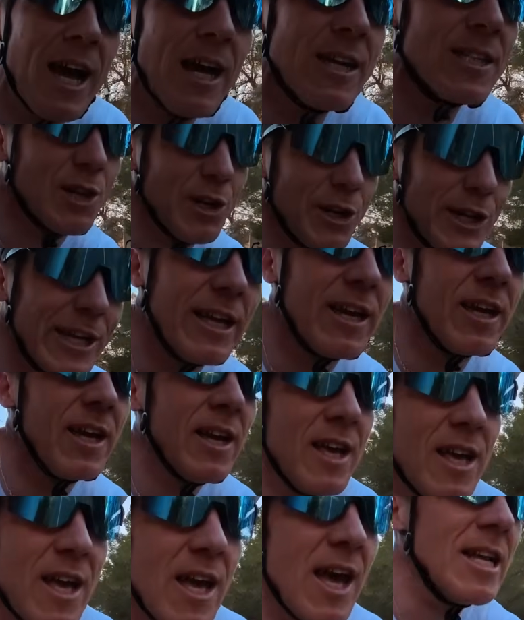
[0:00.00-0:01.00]
sorry,
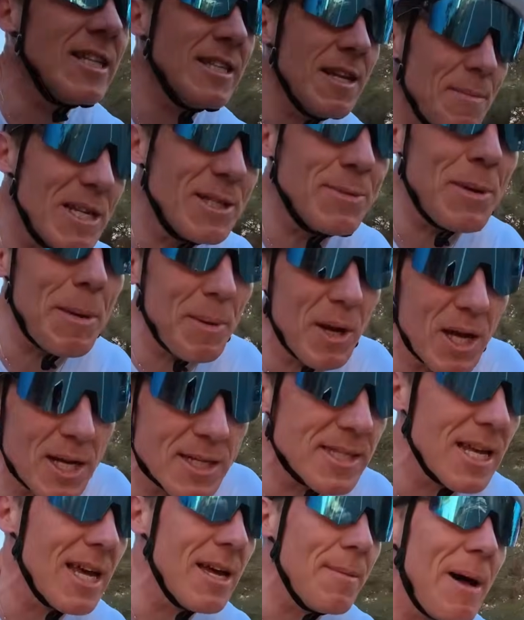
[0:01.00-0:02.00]
didn't mean to be
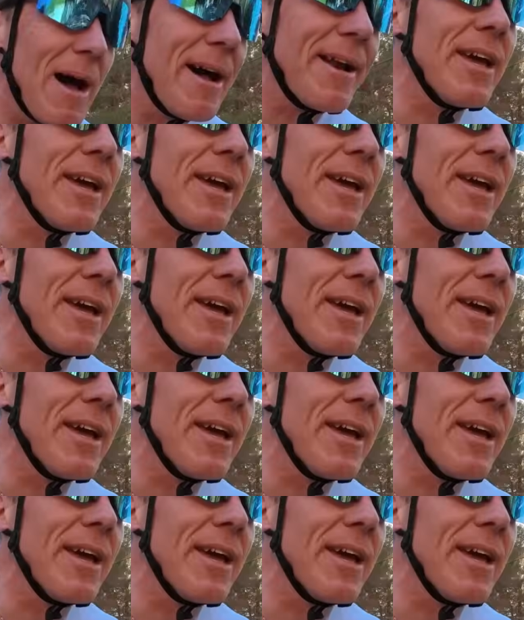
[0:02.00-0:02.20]
blasé about